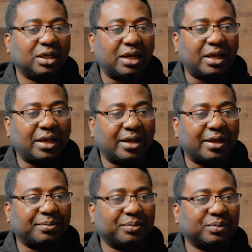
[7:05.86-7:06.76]

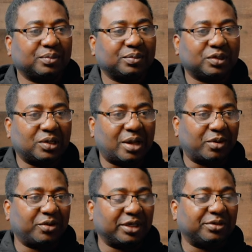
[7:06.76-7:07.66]
So I'm
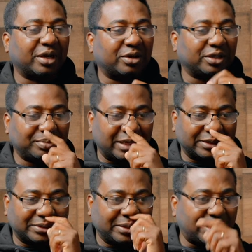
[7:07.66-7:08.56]
already recording my
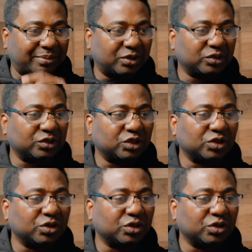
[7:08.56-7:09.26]
screen. I'm going to show